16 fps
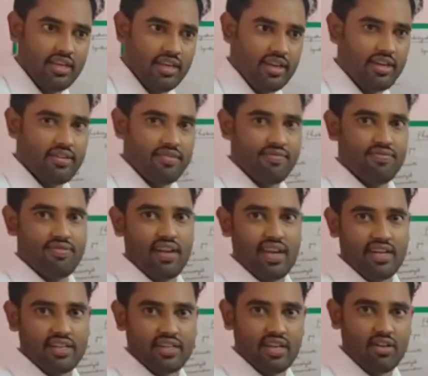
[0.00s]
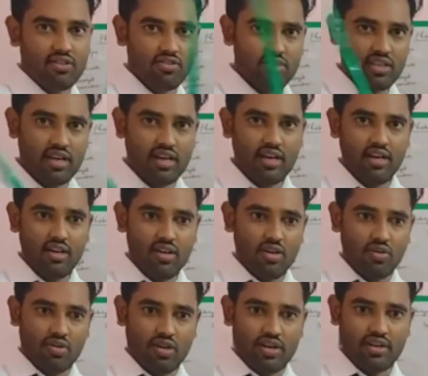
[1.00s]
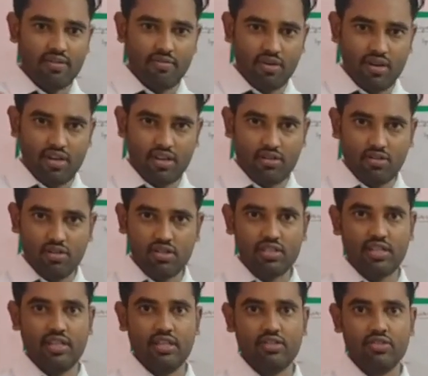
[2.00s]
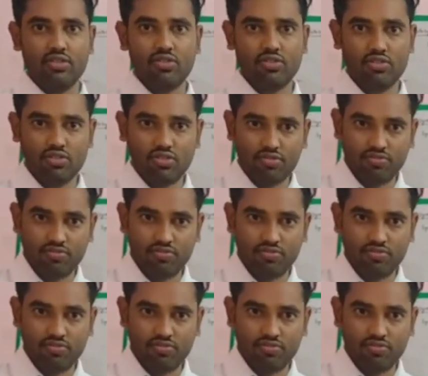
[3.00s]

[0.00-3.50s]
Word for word: It breaks down the water molecules into two